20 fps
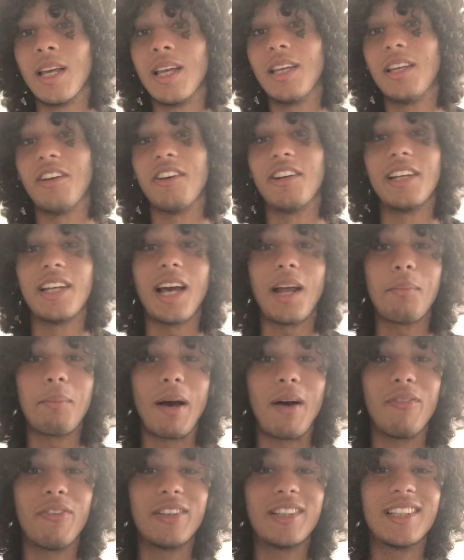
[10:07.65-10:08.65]
He already had
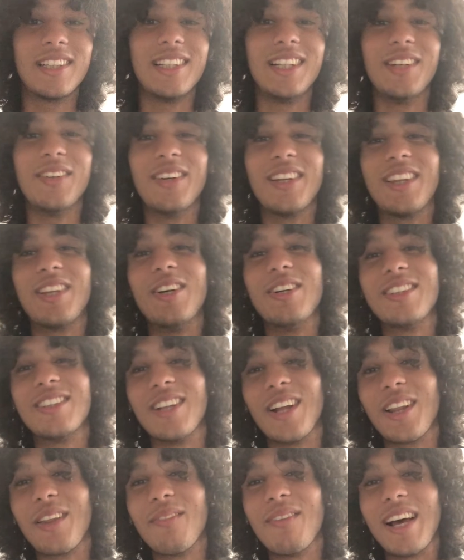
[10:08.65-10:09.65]
Bamford to deal with, who's
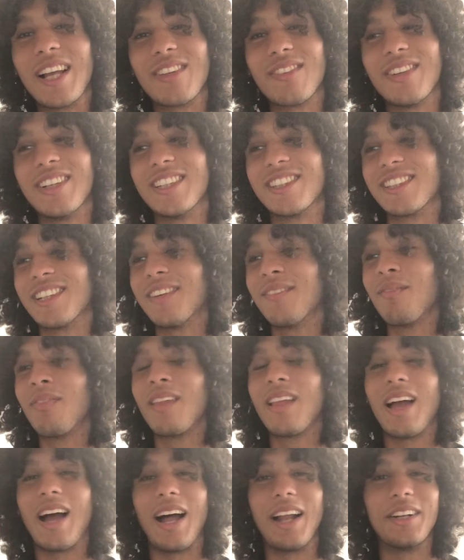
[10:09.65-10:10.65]
not the best finisher,
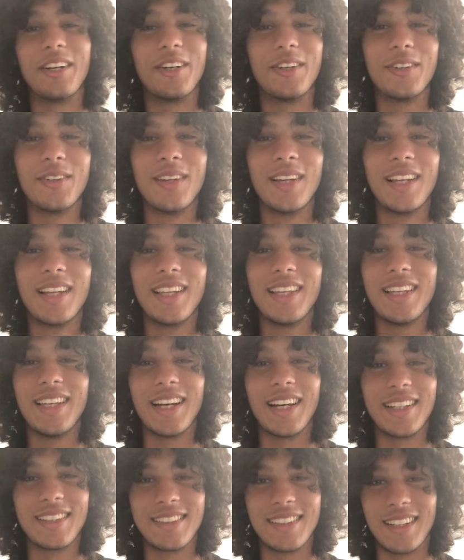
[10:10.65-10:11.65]
and now he
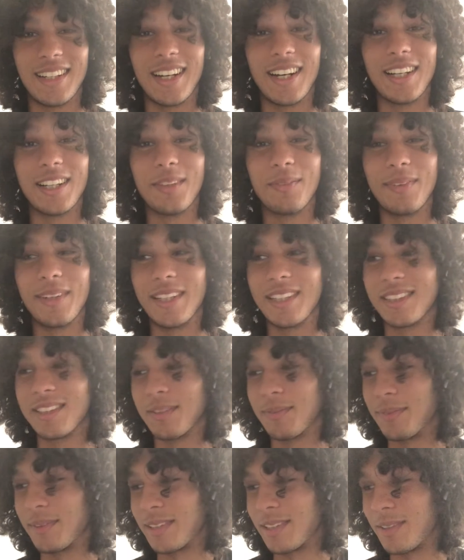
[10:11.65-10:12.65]
has other players
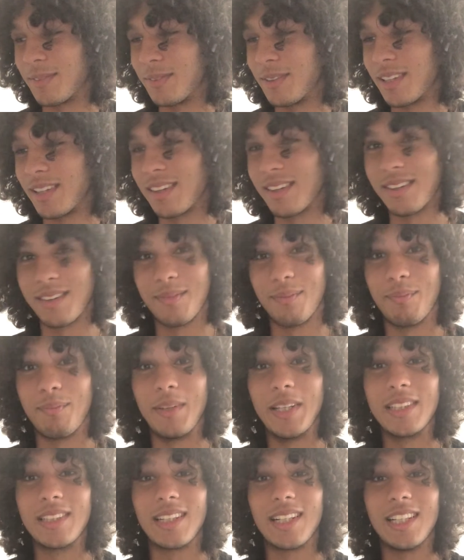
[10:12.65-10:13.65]
to put up with.
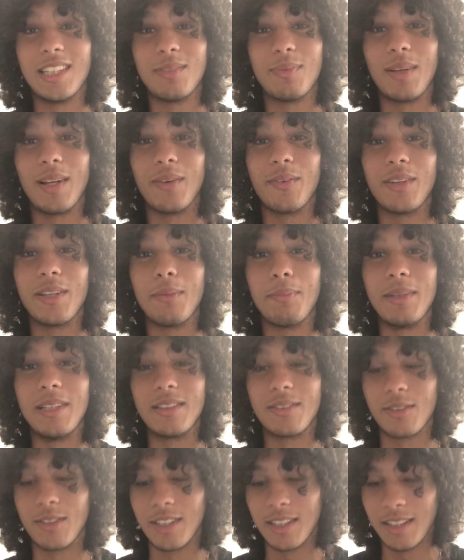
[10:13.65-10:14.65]
Basically, he's playing with the B
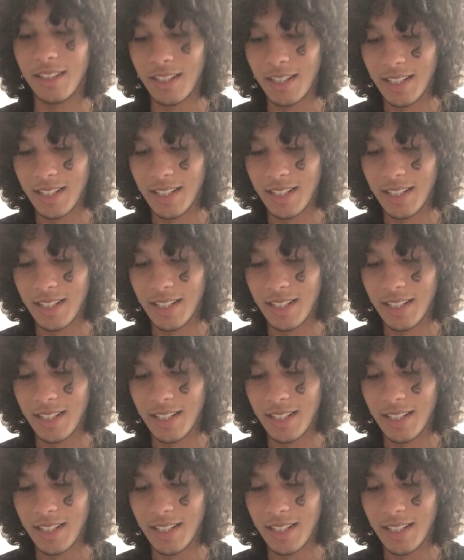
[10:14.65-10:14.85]
squad.